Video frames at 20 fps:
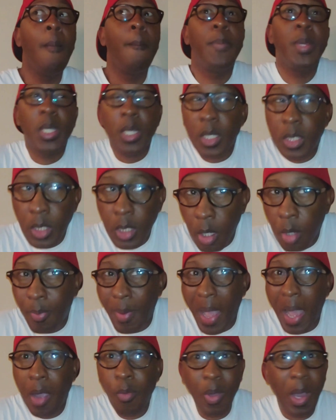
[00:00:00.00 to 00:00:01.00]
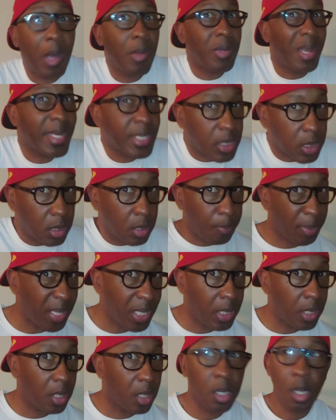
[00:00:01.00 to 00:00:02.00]
because Lil Bow Wow likes the
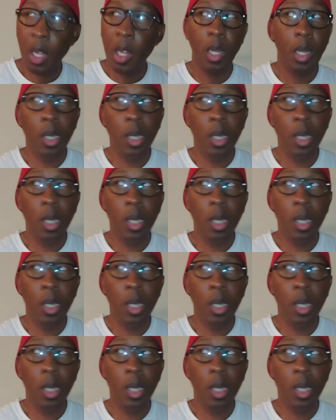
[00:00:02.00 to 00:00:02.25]
peen.